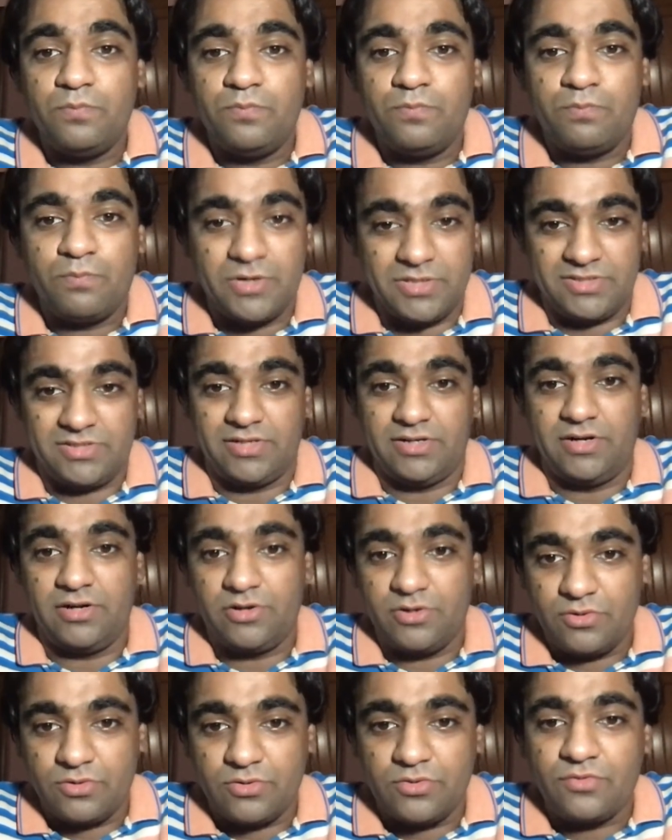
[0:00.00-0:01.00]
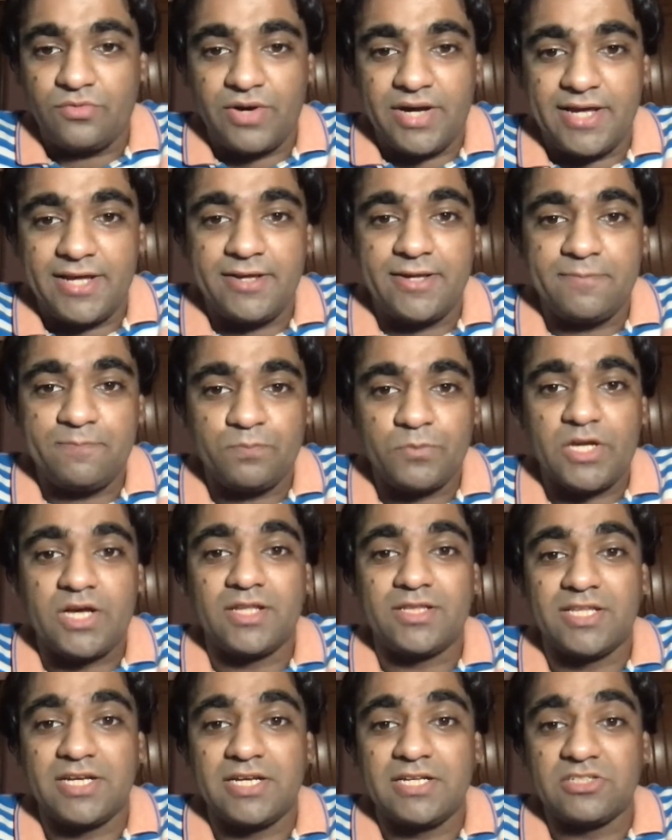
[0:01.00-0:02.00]
puzzled, why
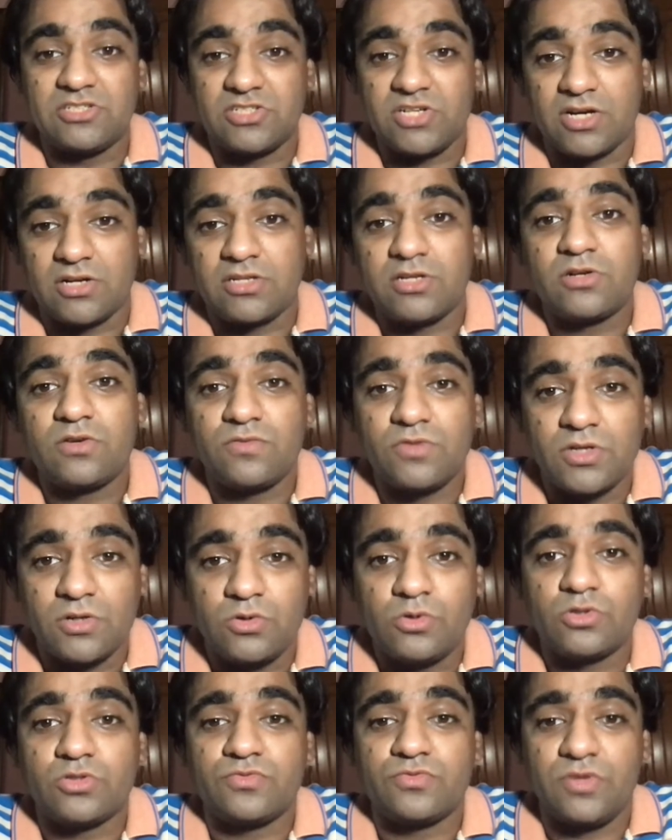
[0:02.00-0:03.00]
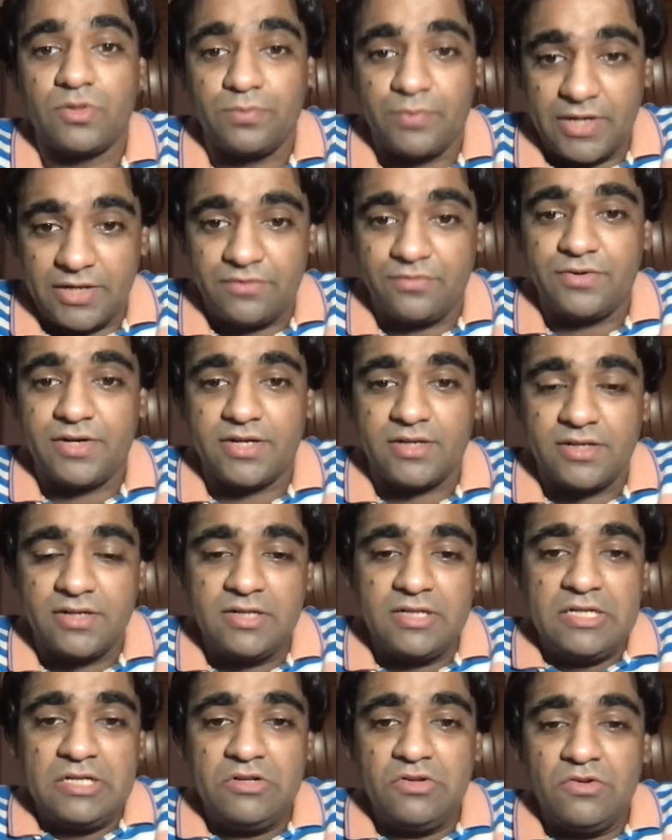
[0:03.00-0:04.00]
the instructor of the course will benefit
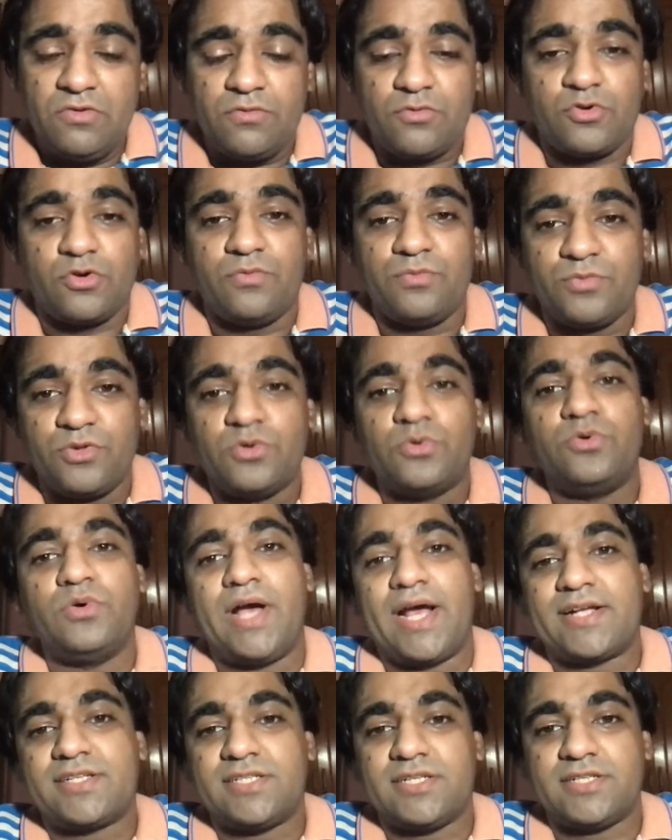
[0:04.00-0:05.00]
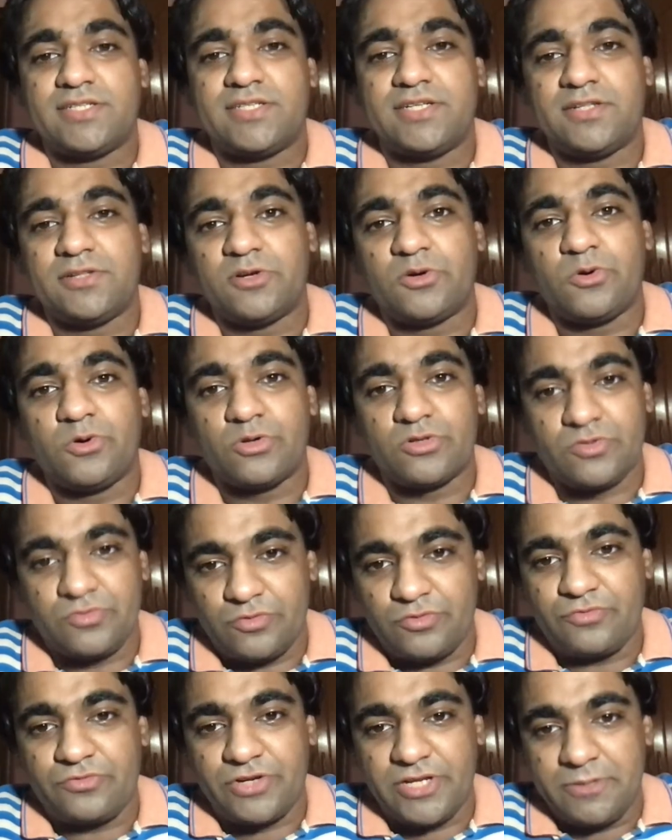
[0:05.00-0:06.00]
from you accessing the course
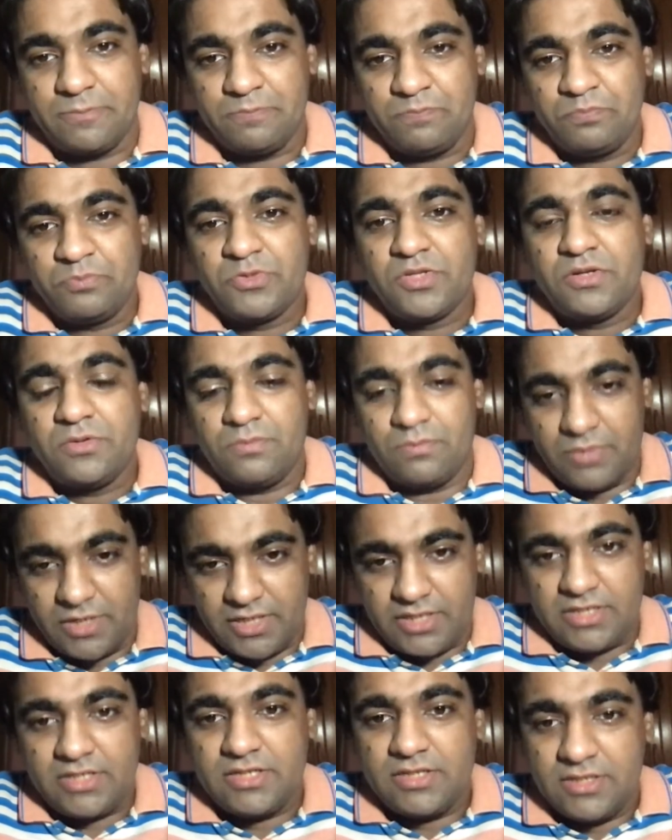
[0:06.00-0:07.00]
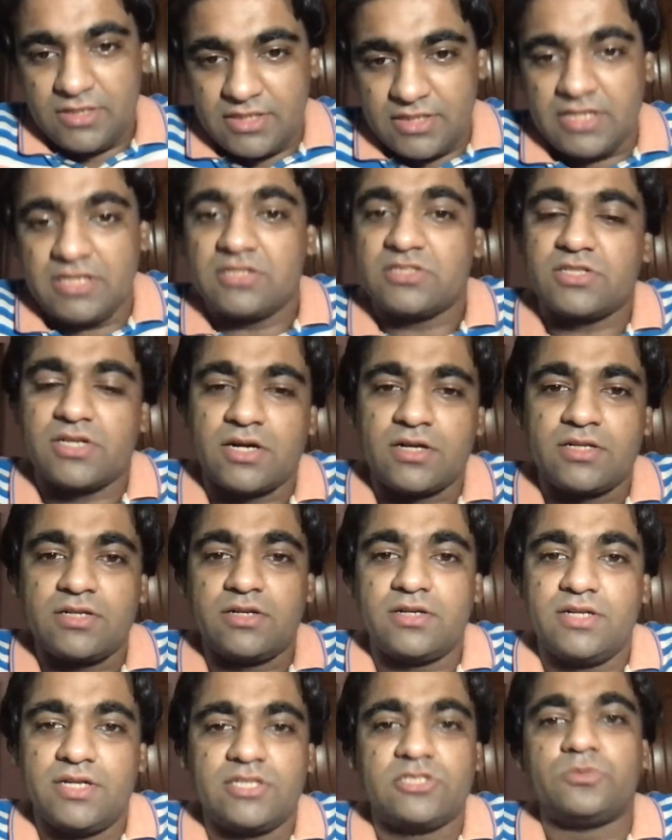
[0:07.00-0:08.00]
for free. But the instructor
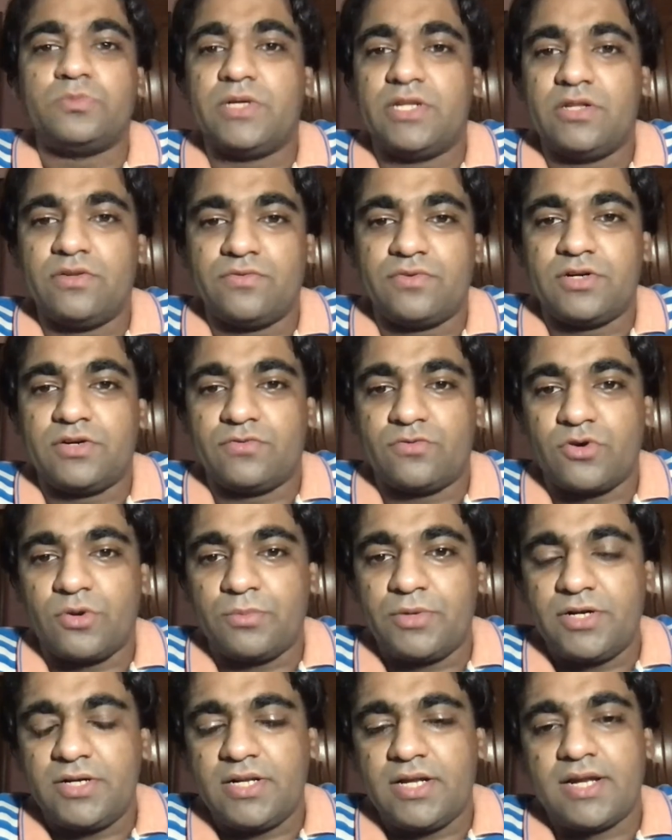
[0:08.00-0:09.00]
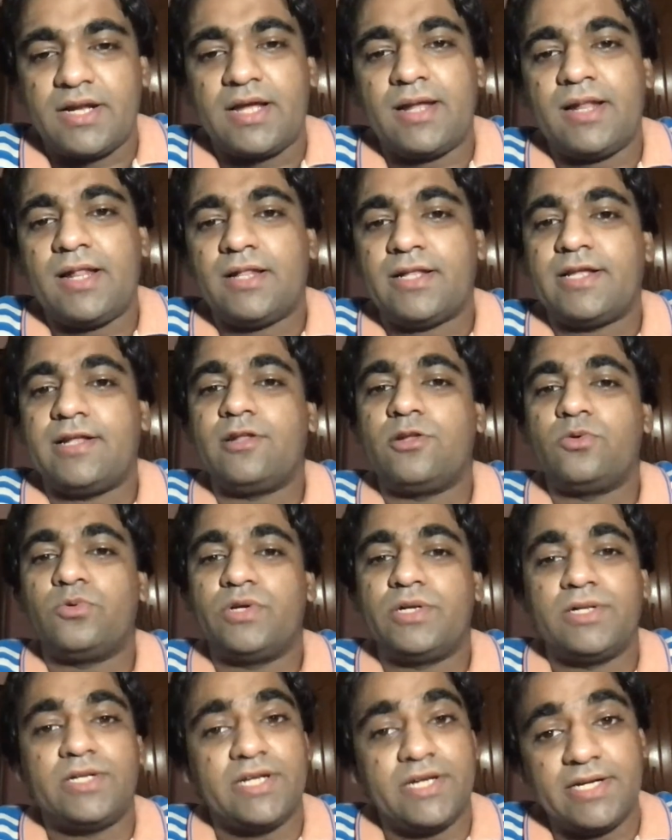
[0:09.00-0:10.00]
does benefit from it, and I'll tell you
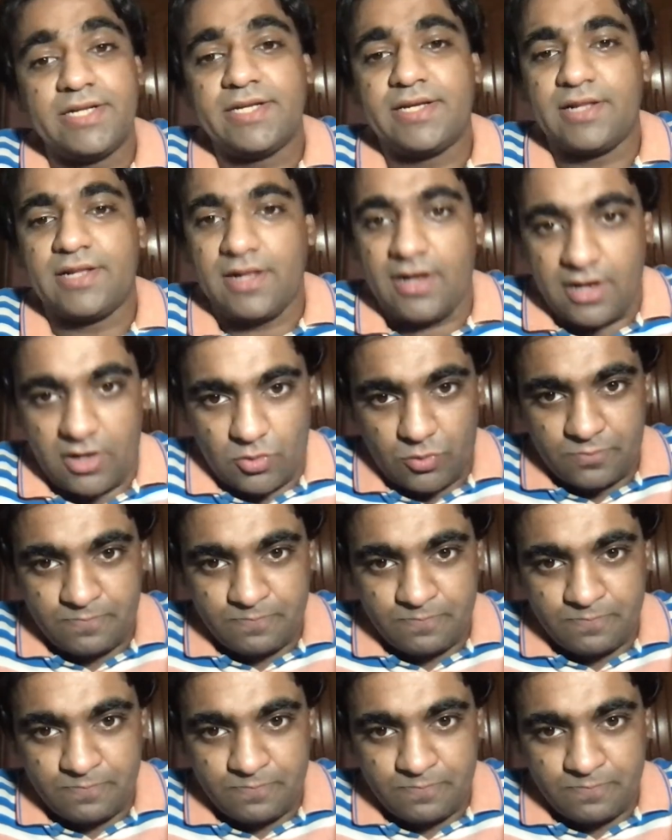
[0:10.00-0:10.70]
in detail how.